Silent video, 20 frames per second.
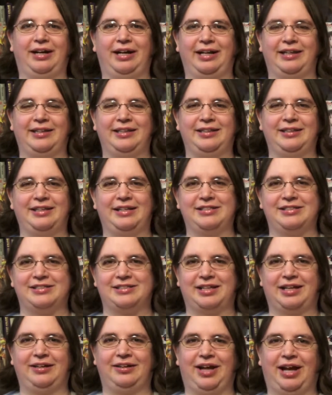and I think that
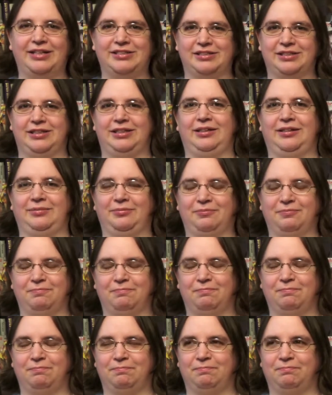just kind of actually
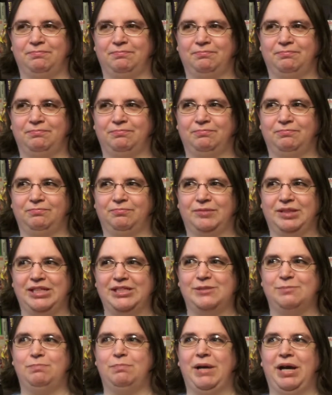
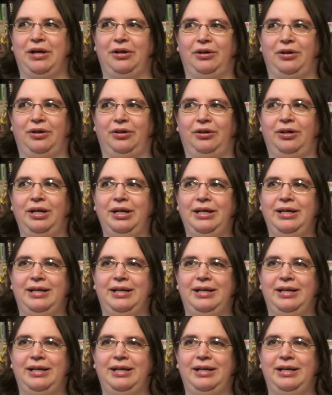does better